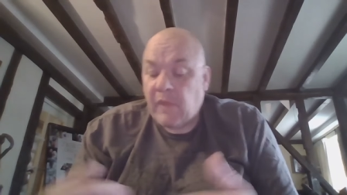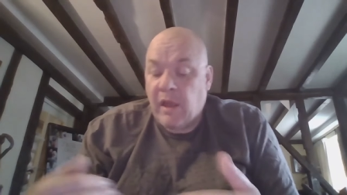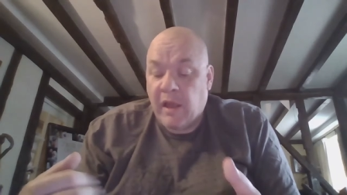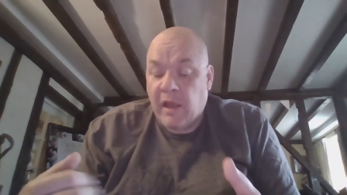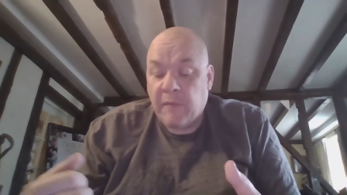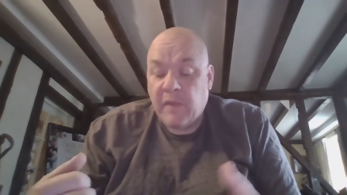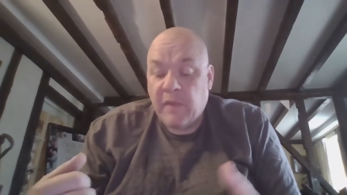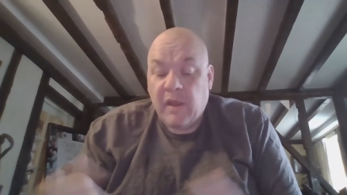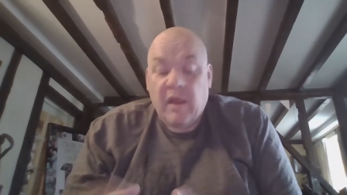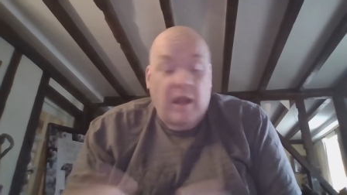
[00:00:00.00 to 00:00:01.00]
um,
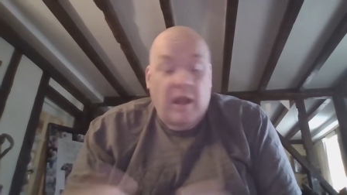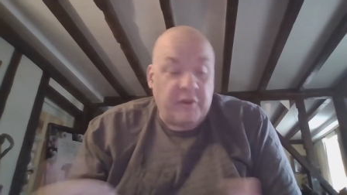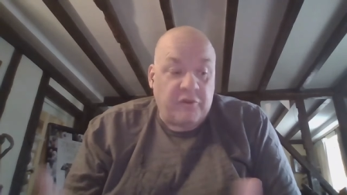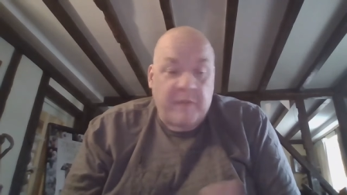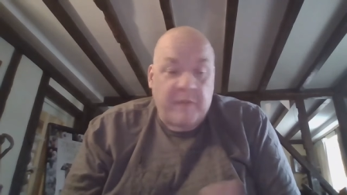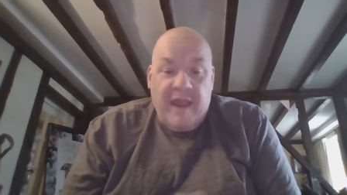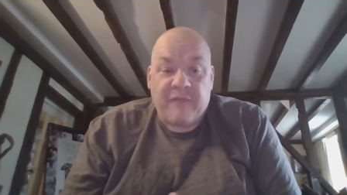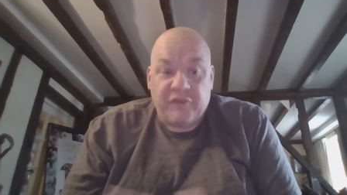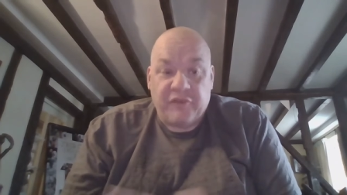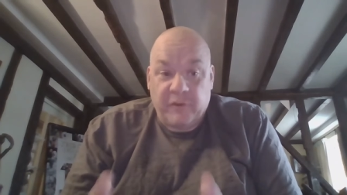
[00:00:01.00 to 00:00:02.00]
I used to be
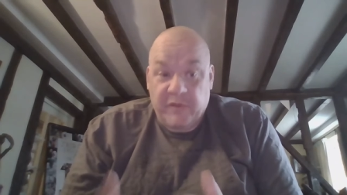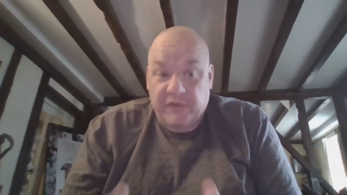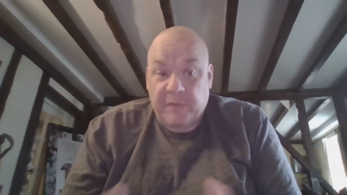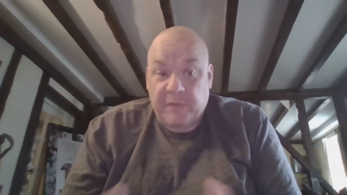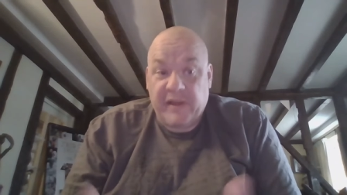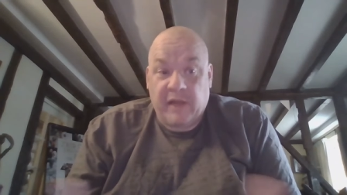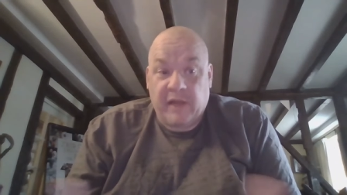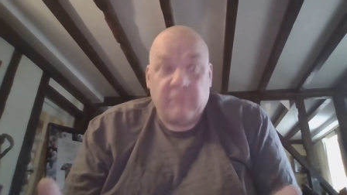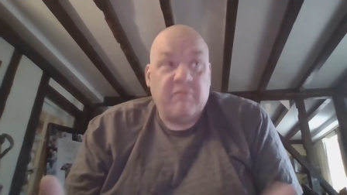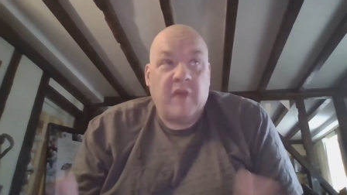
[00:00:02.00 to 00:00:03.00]
averaging with the spring
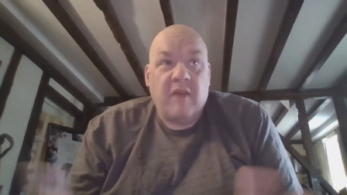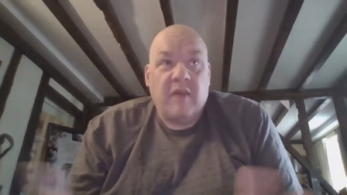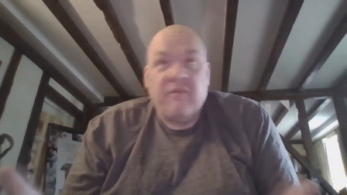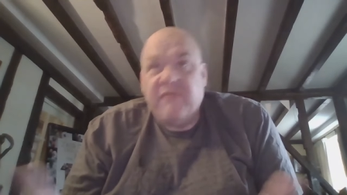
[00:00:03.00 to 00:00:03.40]
gun uh,